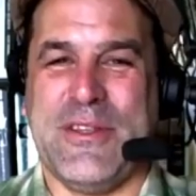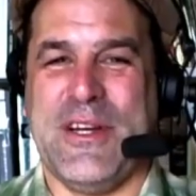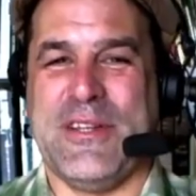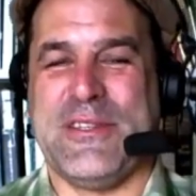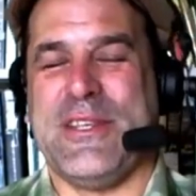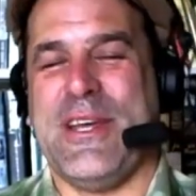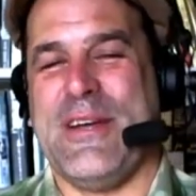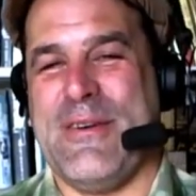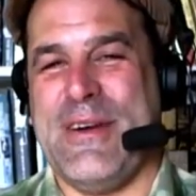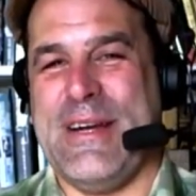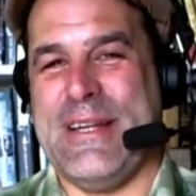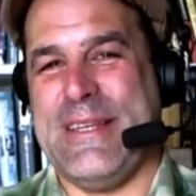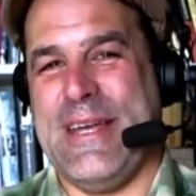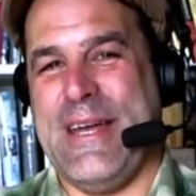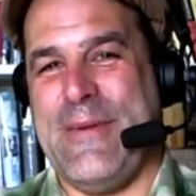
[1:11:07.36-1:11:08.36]
want to touch that
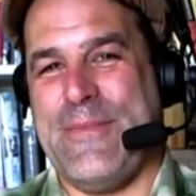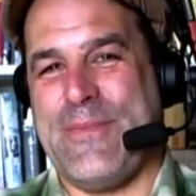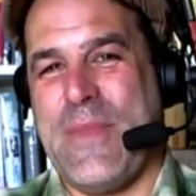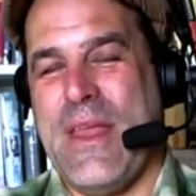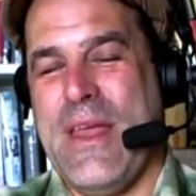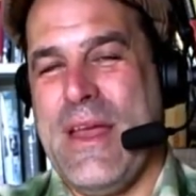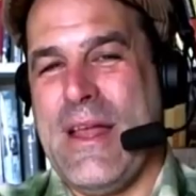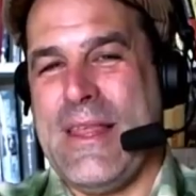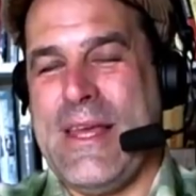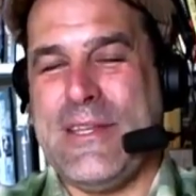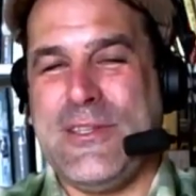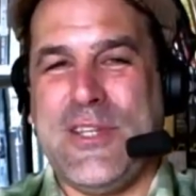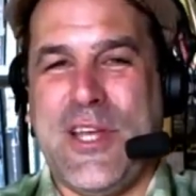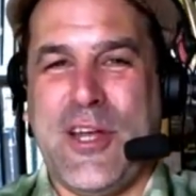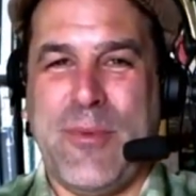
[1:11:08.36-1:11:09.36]
right now.
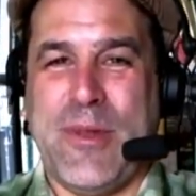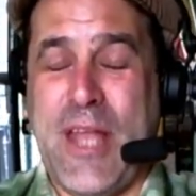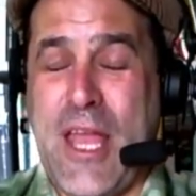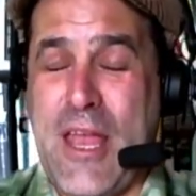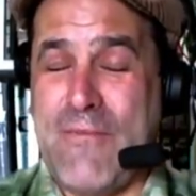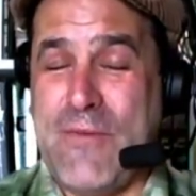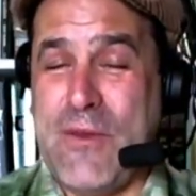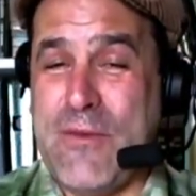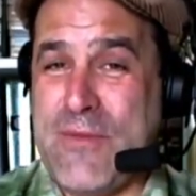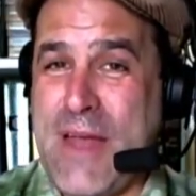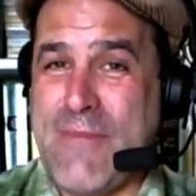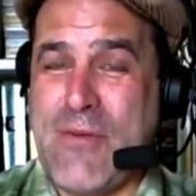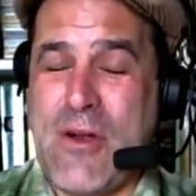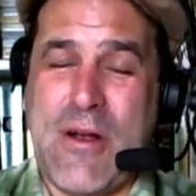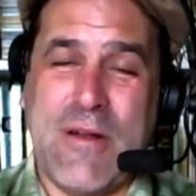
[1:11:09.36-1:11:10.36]
Ladies and gentlemen, if you've
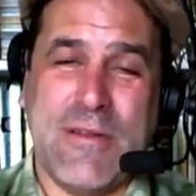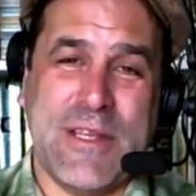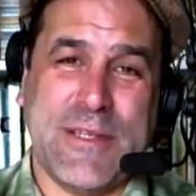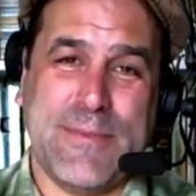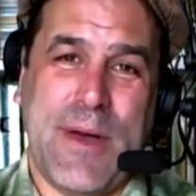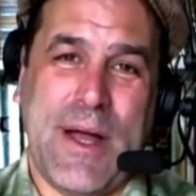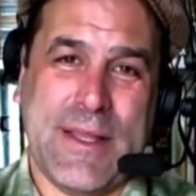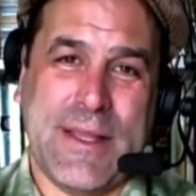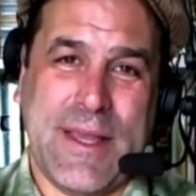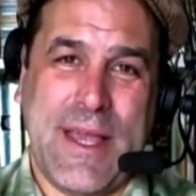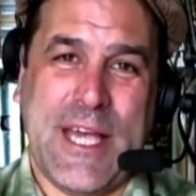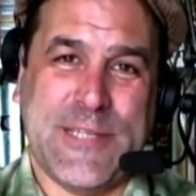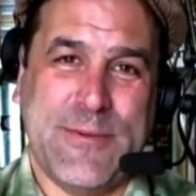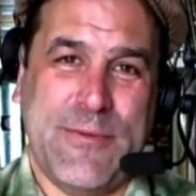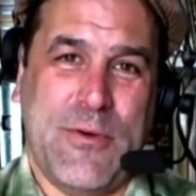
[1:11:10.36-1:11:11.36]
never heard this
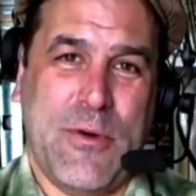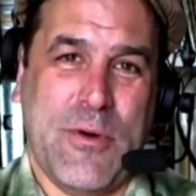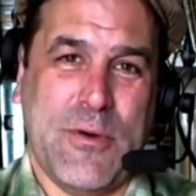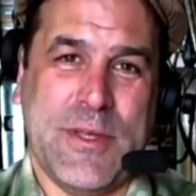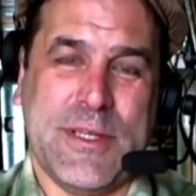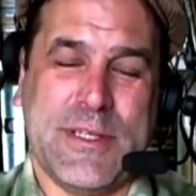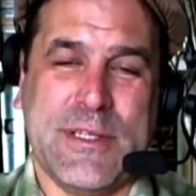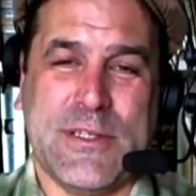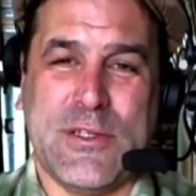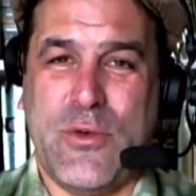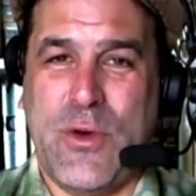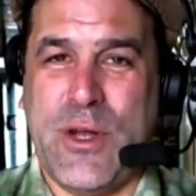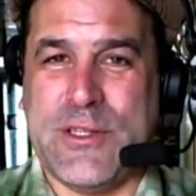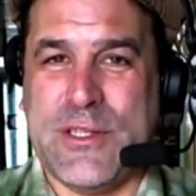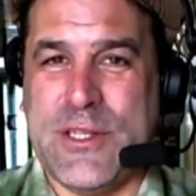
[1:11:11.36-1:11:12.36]
podcast before, this is
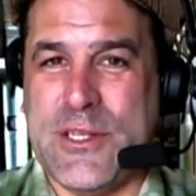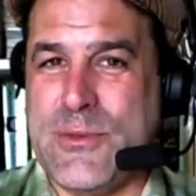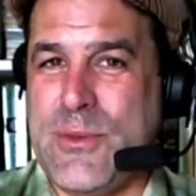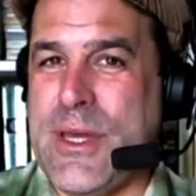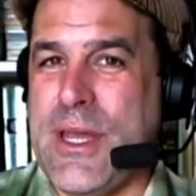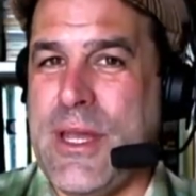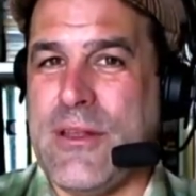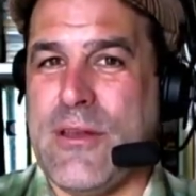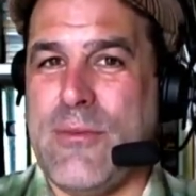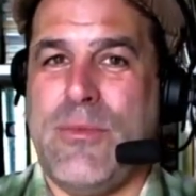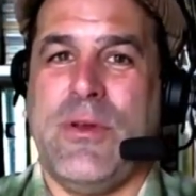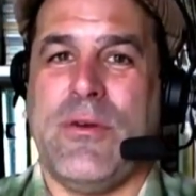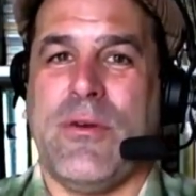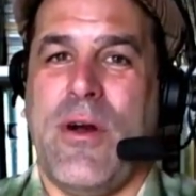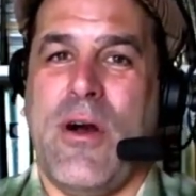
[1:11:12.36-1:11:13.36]
Twitch, This Week in
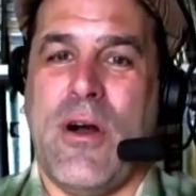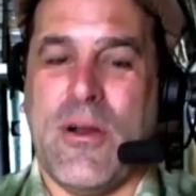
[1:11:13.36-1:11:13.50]
Computer